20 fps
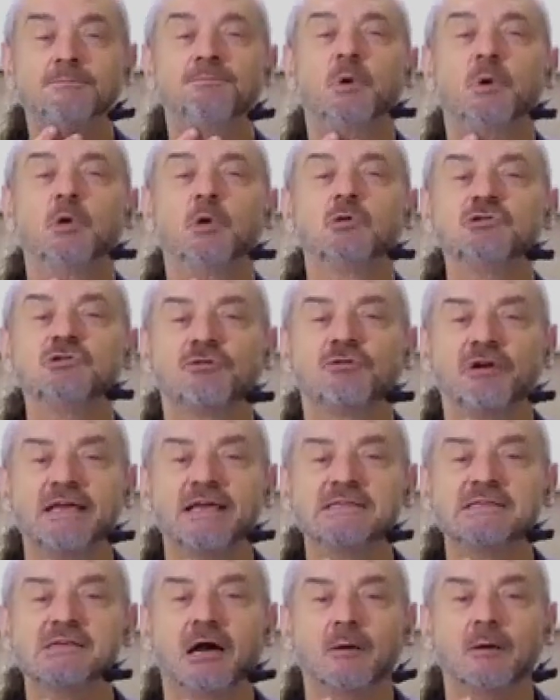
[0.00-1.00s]
pulls your
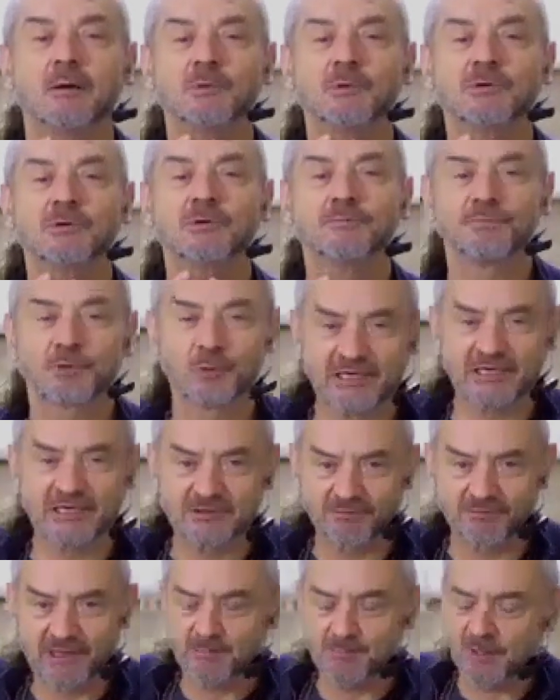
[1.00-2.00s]
face up, the weight
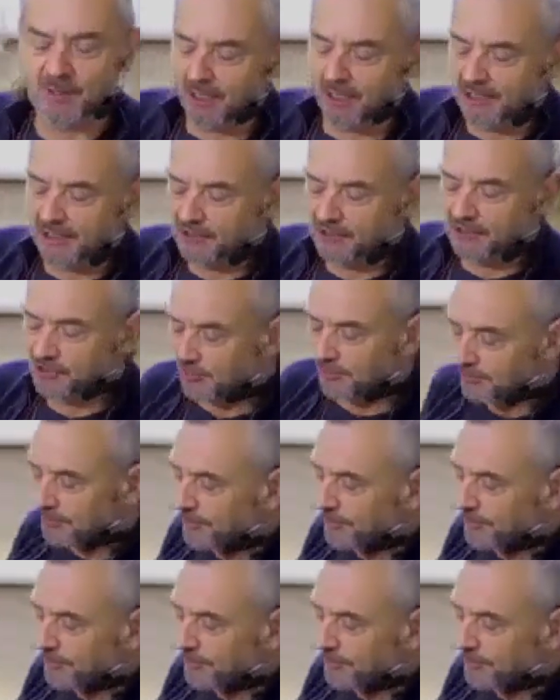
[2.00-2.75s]
of the head behind you.